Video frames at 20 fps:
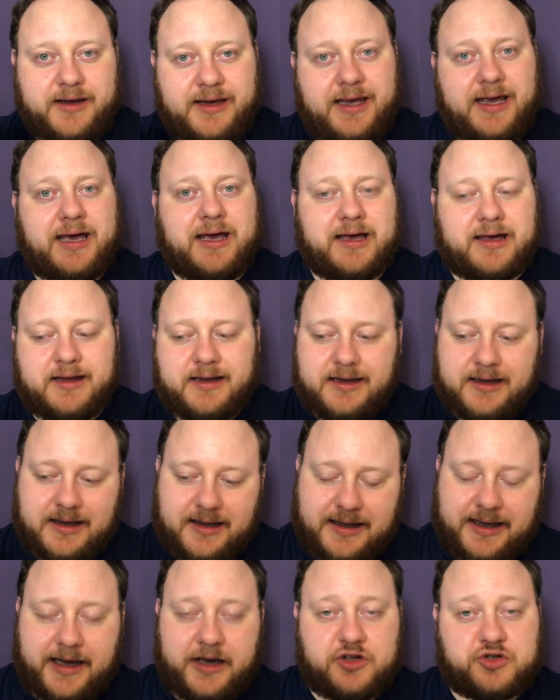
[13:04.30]
yeah,
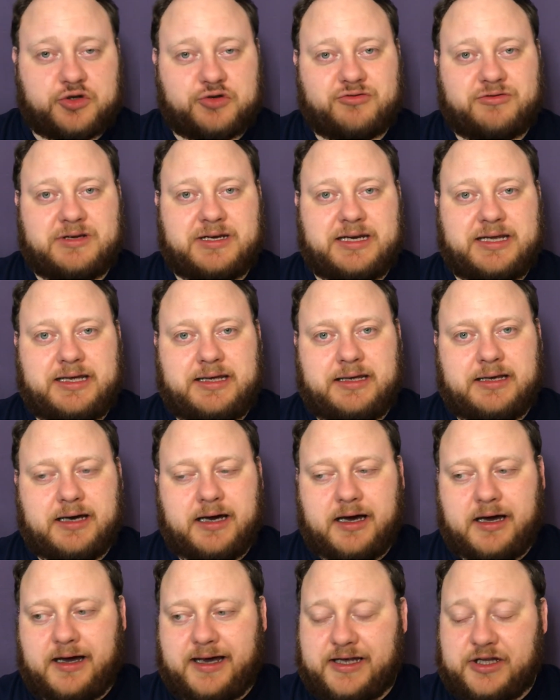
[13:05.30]
the ADOS was really
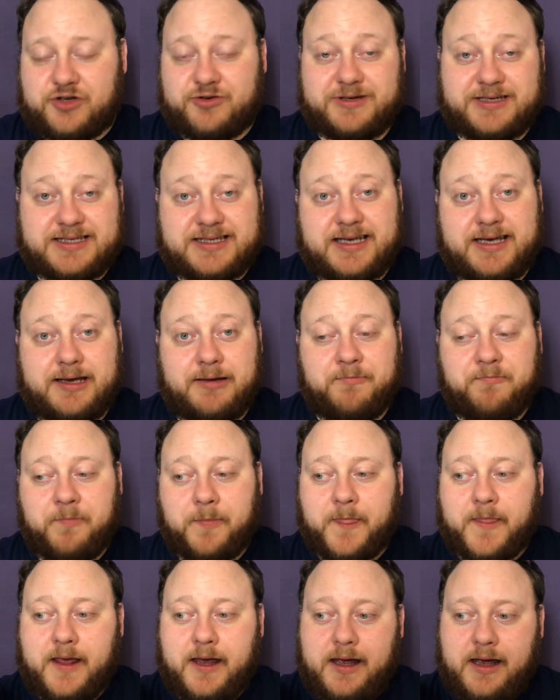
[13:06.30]
interesting.
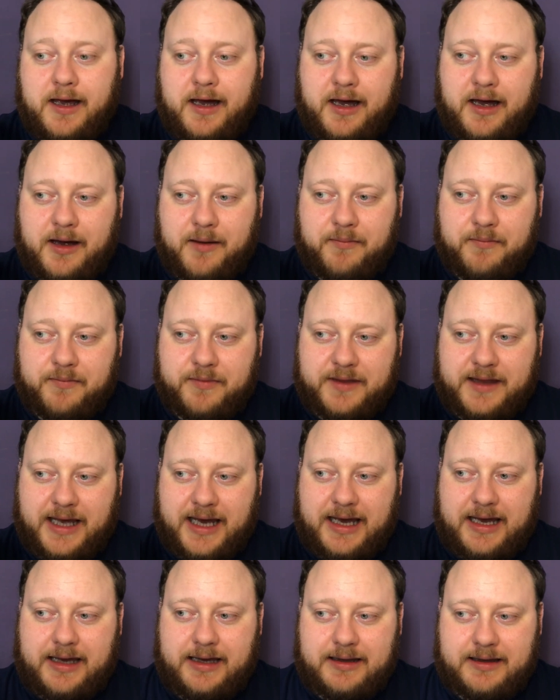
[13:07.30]
The
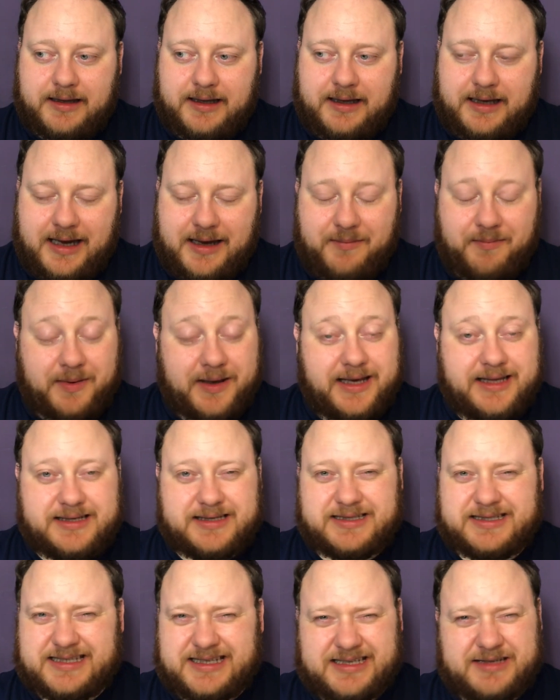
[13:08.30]
AB
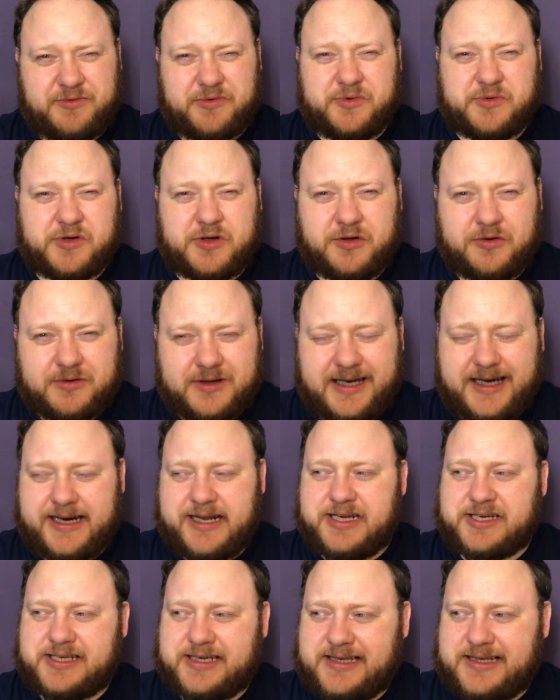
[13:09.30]
test, what it was called, the
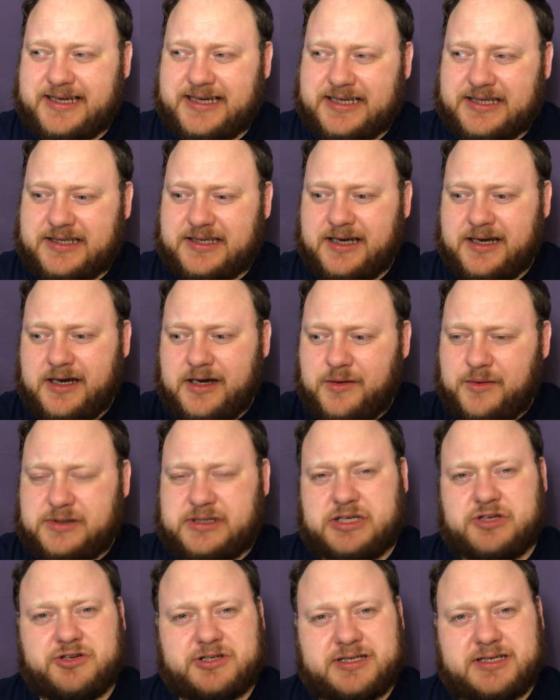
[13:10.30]
ADHD test was
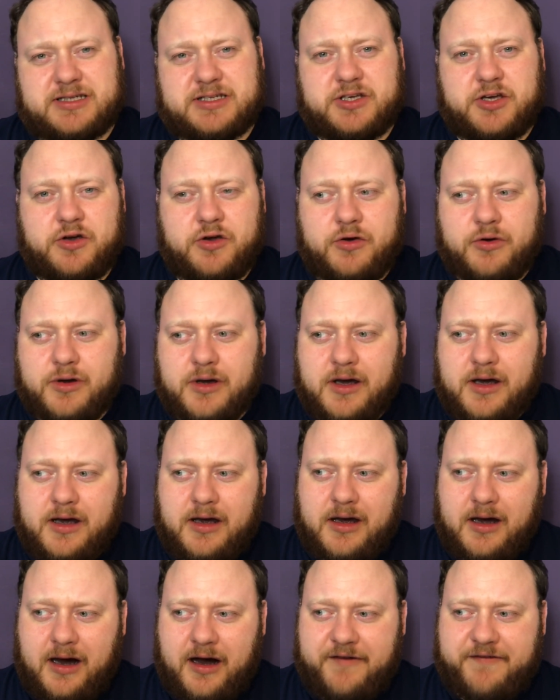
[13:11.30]
interesting too.
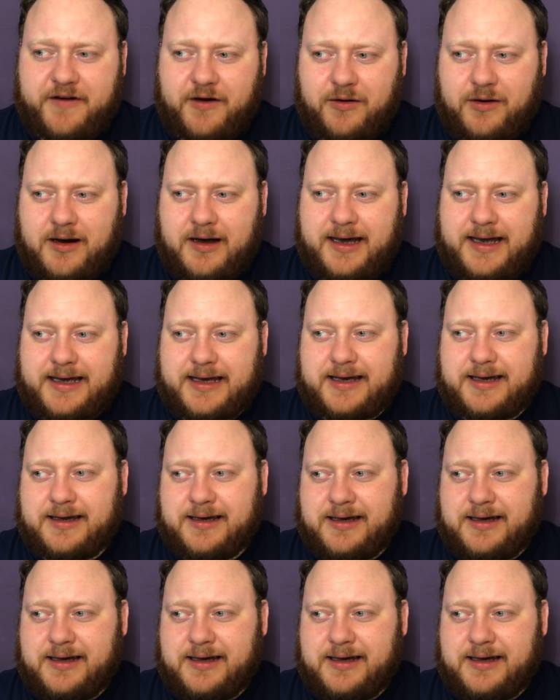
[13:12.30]
I feel like